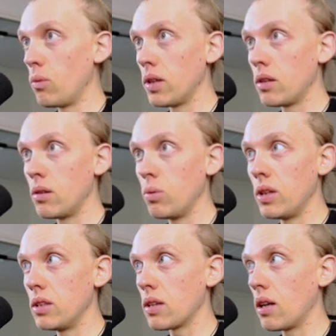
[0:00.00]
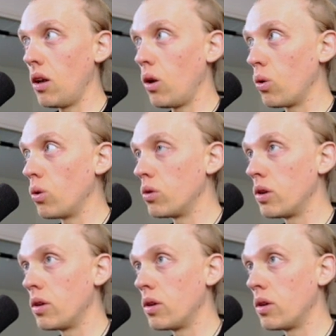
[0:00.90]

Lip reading: with this kind of low